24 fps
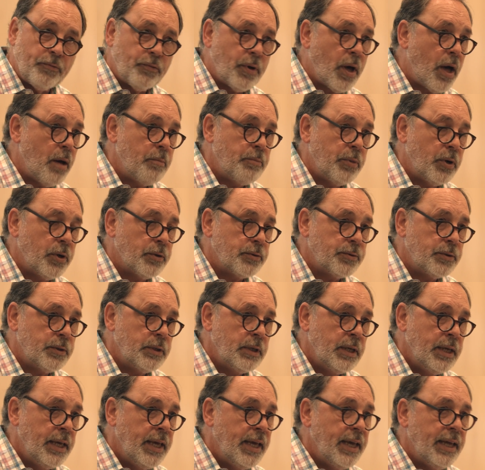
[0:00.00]
of compost.
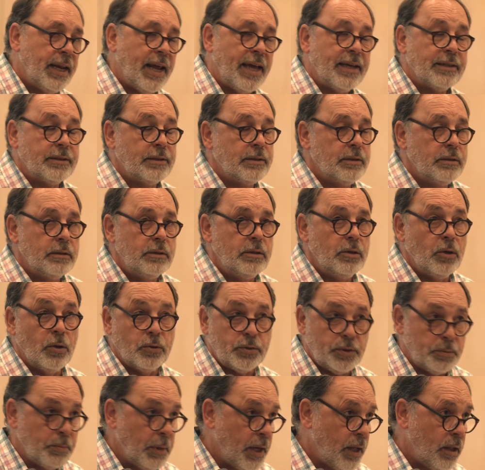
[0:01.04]
It has
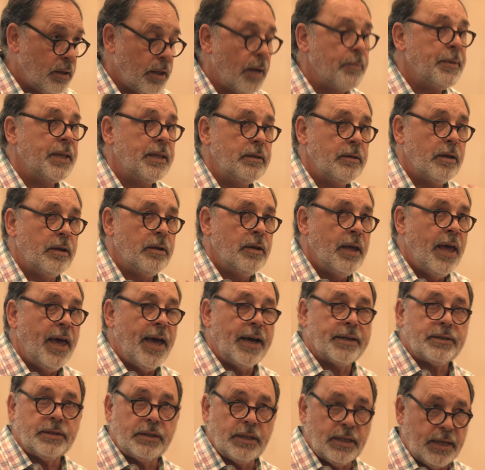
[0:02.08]
no smell. I mean,
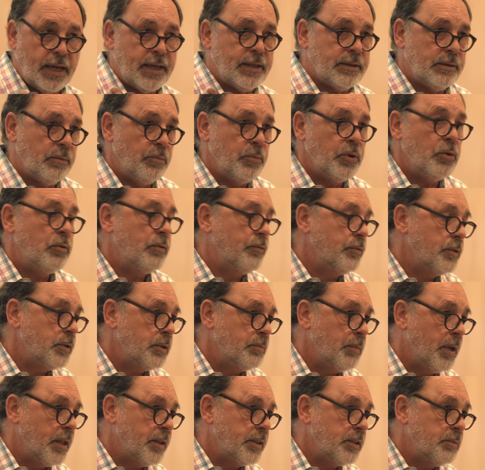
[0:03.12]
actually it has a beautiful
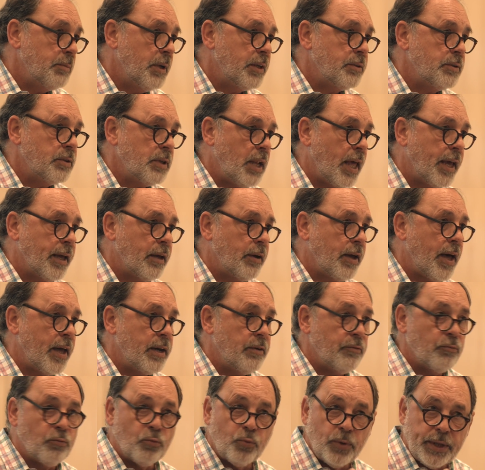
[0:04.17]
smell. It smells like
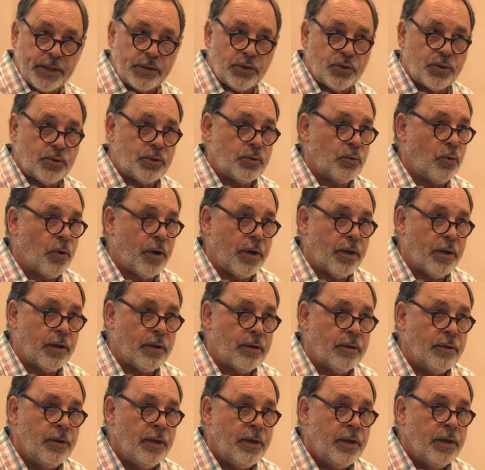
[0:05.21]
kind of rich soil.
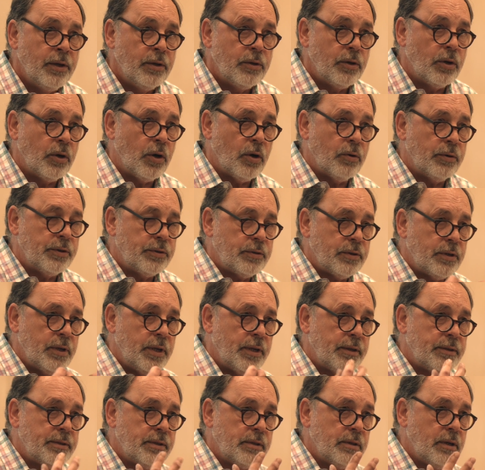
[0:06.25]
You know,
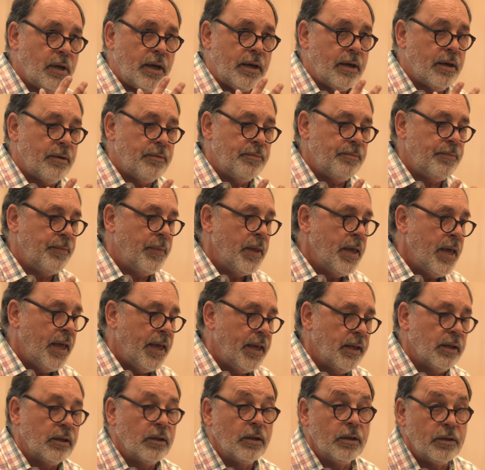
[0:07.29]

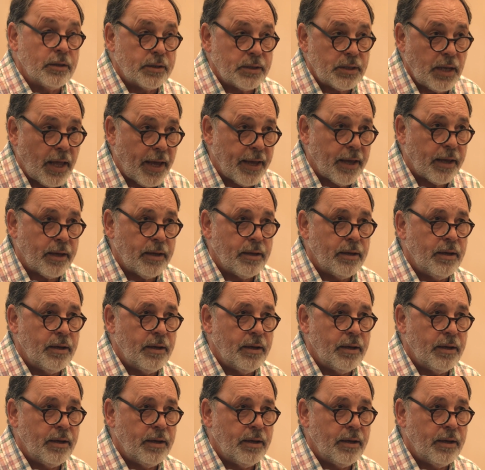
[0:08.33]
it looks like